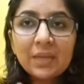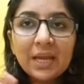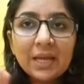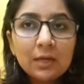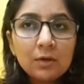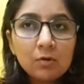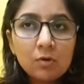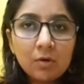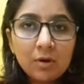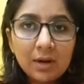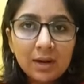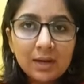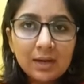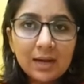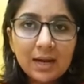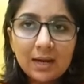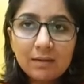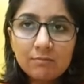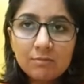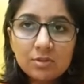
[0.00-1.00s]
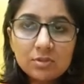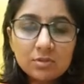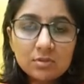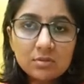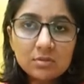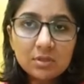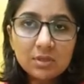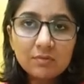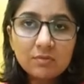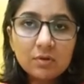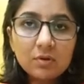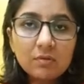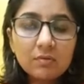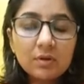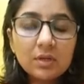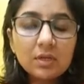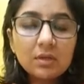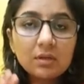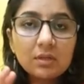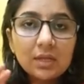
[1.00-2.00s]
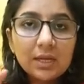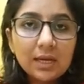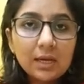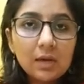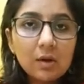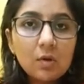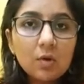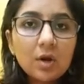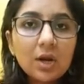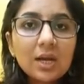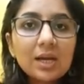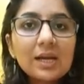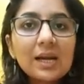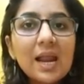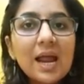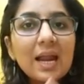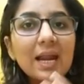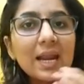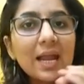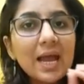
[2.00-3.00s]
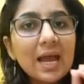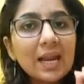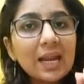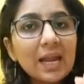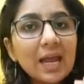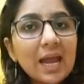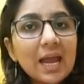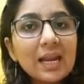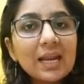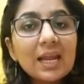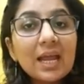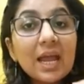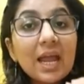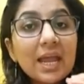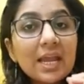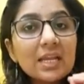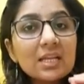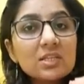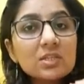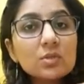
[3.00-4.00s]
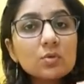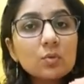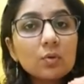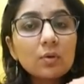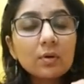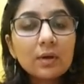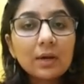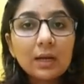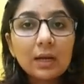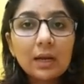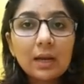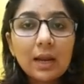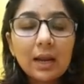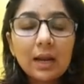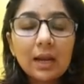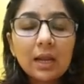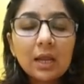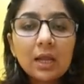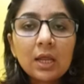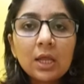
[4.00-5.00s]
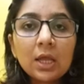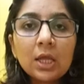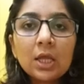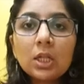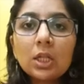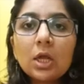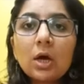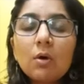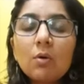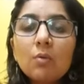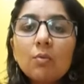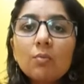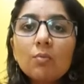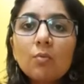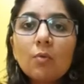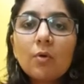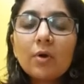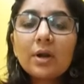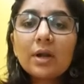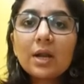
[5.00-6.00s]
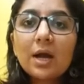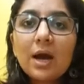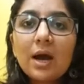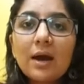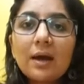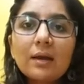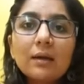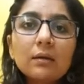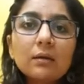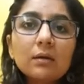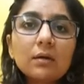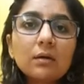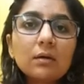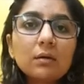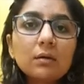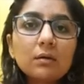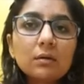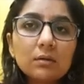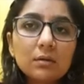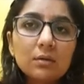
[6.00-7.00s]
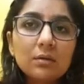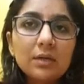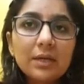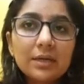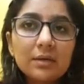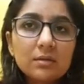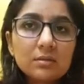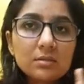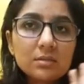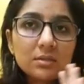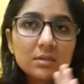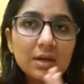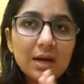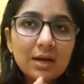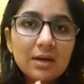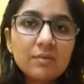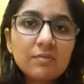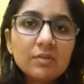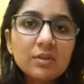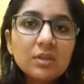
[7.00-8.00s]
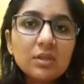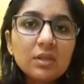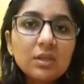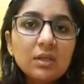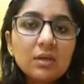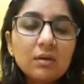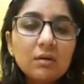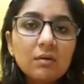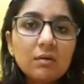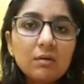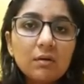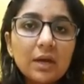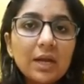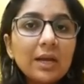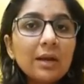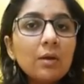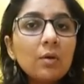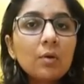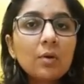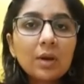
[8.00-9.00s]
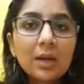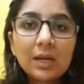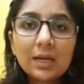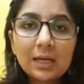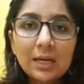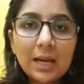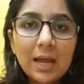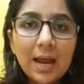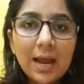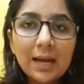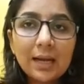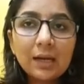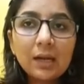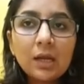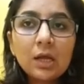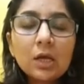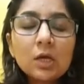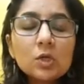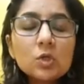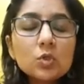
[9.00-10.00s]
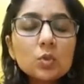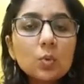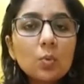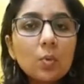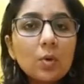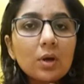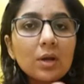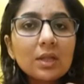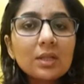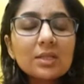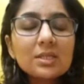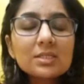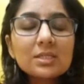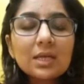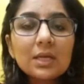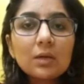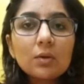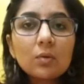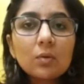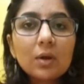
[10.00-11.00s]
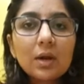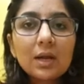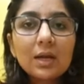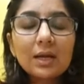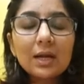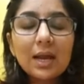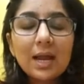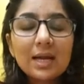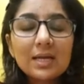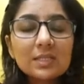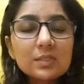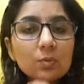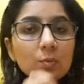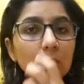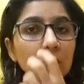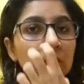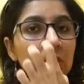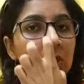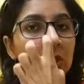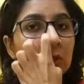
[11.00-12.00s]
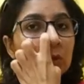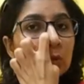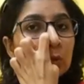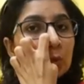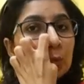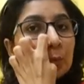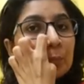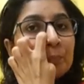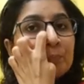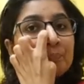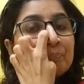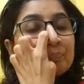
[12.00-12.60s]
endocrine gland, which is given over here, the endocrine gland and an exocrine gland. Now what are, let us start with the endocrine gland. So what are these endocrine glands? So what they do,